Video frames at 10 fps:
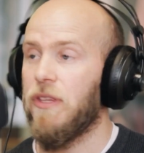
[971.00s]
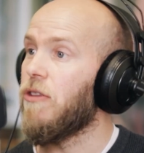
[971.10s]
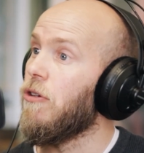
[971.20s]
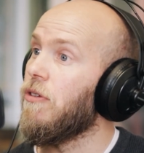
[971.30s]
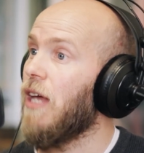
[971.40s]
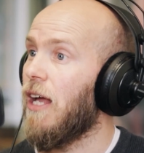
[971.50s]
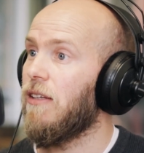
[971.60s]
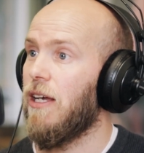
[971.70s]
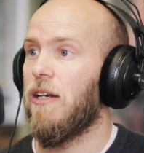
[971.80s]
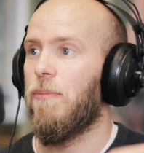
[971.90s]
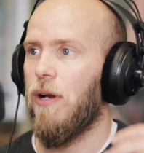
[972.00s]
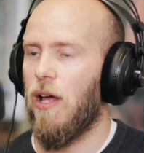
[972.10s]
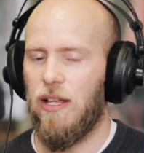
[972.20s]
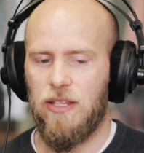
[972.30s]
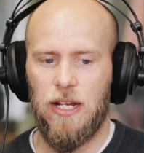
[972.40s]
do that and
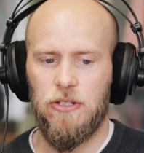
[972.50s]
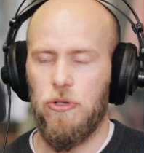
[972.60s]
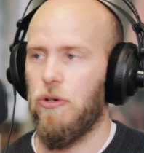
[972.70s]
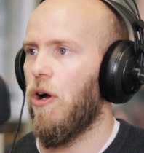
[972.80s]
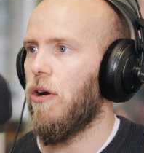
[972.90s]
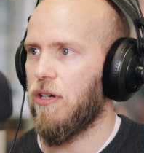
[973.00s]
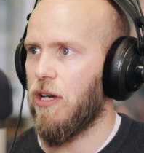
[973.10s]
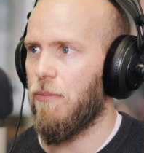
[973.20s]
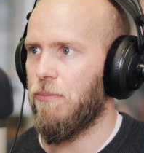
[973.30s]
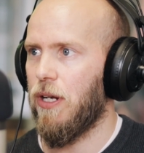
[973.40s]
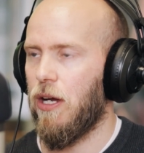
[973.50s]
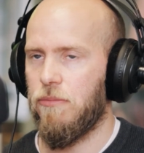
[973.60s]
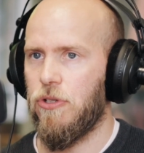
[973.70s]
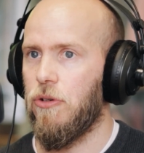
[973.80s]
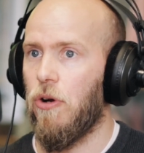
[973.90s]
apply that to your own company,
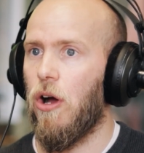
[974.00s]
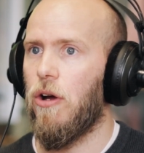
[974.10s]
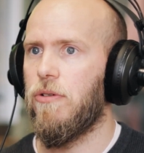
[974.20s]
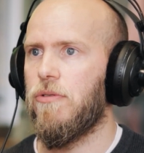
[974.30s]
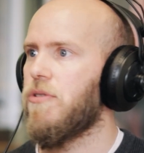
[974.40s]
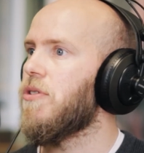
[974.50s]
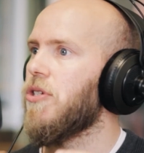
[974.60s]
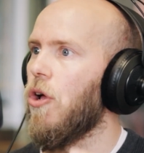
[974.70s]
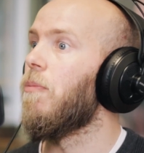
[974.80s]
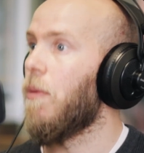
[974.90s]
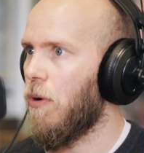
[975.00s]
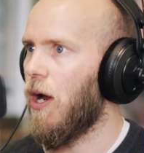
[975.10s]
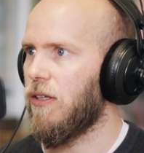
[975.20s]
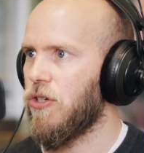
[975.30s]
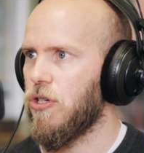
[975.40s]
um, to your own sole
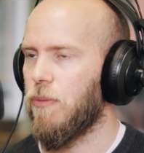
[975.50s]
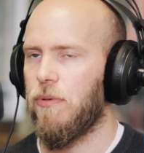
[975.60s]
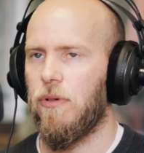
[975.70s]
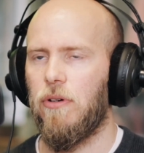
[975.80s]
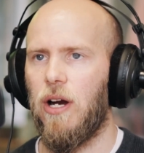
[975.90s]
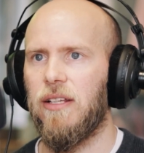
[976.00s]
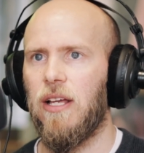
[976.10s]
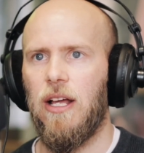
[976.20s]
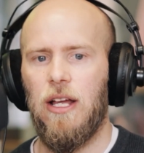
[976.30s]
proprietorship, right?